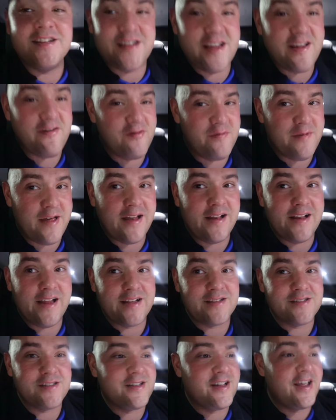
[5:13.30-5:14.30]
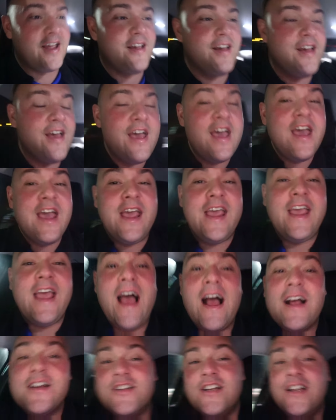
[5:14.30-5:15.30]
day from hell yesterday. He
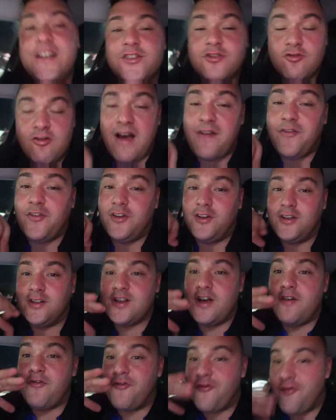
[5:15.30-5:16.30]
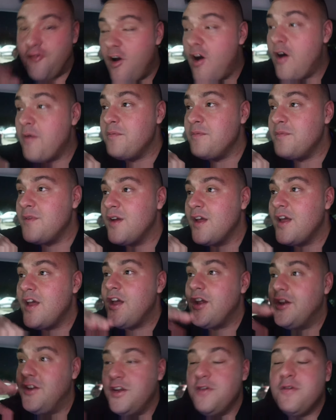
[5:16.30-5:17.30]
actually travelled from
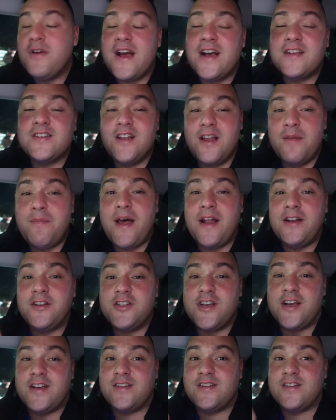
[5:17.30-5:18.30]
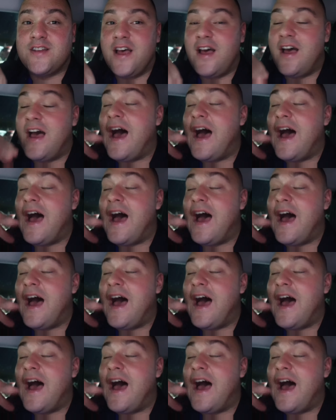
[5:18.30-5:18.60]
Newcastle to Manchester,